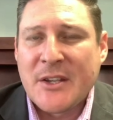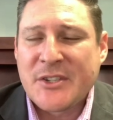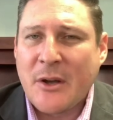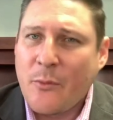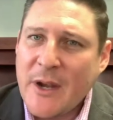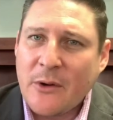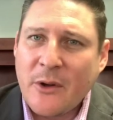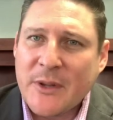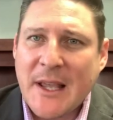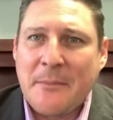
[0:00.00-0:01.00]
So we don't
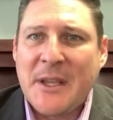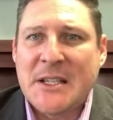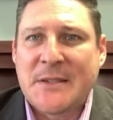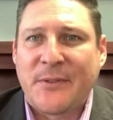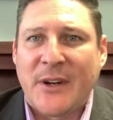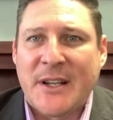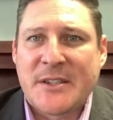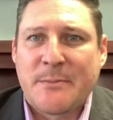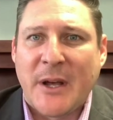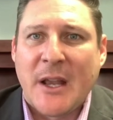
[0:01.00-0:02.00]
know what that means for
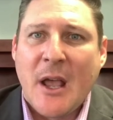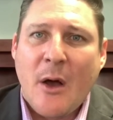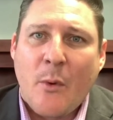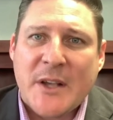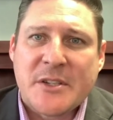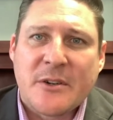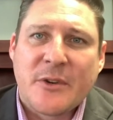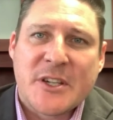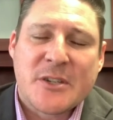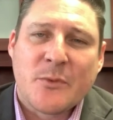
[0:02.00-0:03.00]
us, but Western
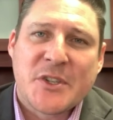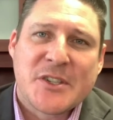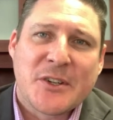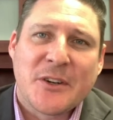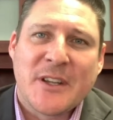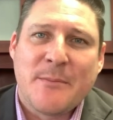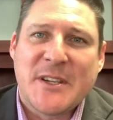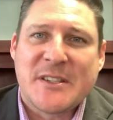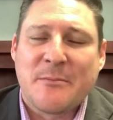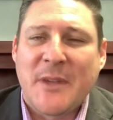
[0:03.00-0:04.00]
Christian will certainly be
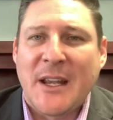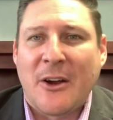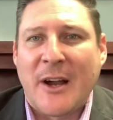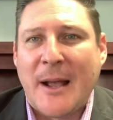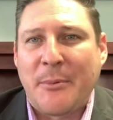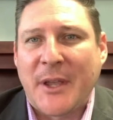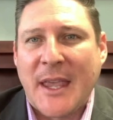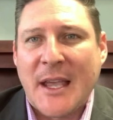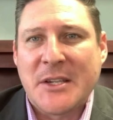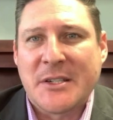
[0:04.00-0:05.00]
submitting our
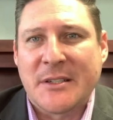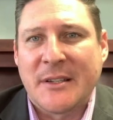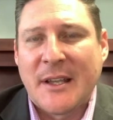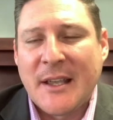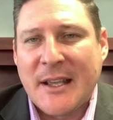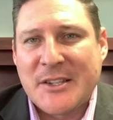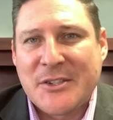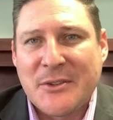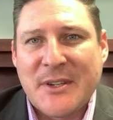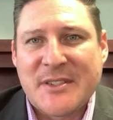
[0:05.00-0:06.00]
application as
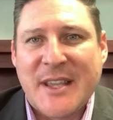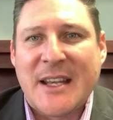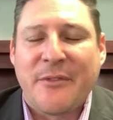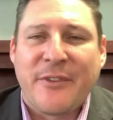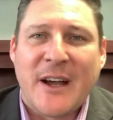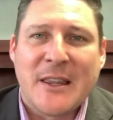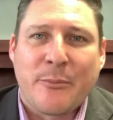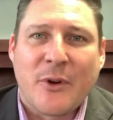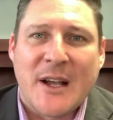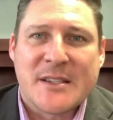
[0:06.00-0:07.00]
soon as they define the
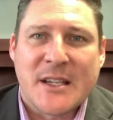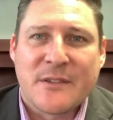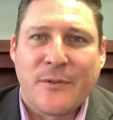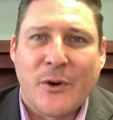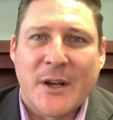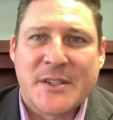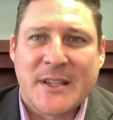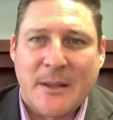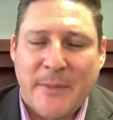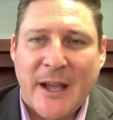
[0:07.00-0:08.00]
process for us
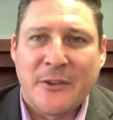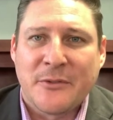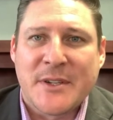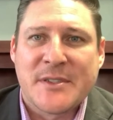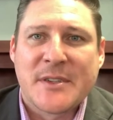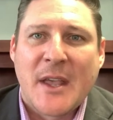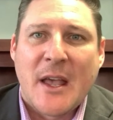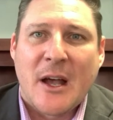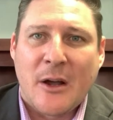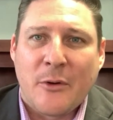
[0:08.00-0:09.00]
and the boundaries
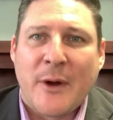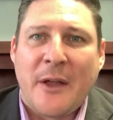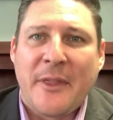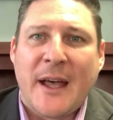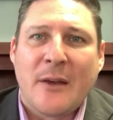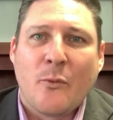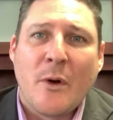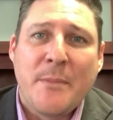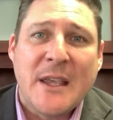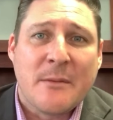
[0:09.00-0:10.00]
uh, around that.
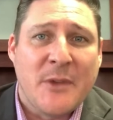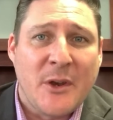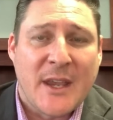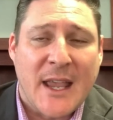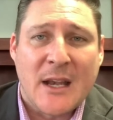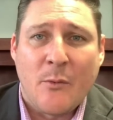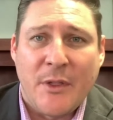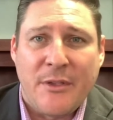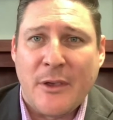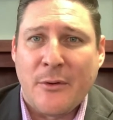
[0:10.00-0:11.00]
We'll be communicating
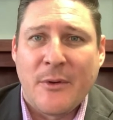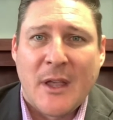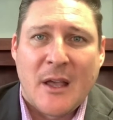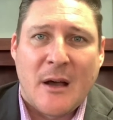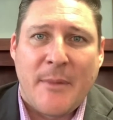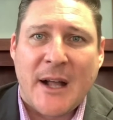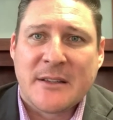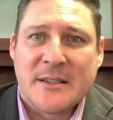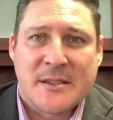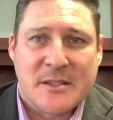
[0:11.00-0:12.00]
with you
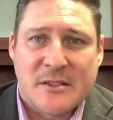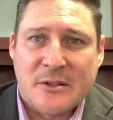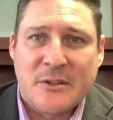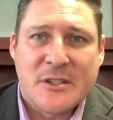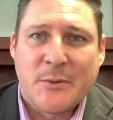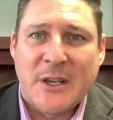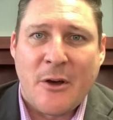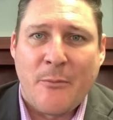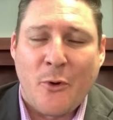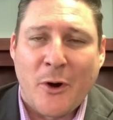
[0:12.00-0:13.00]
about this as soon as we
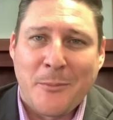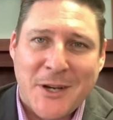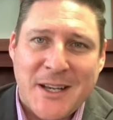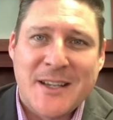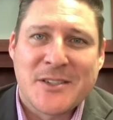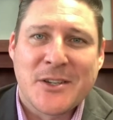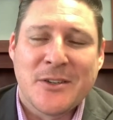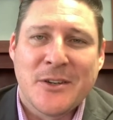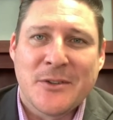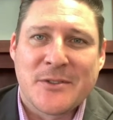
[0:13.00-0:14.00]
know more, but it is good
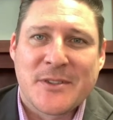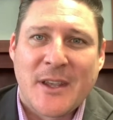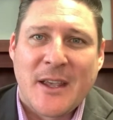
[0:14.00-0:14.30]
news.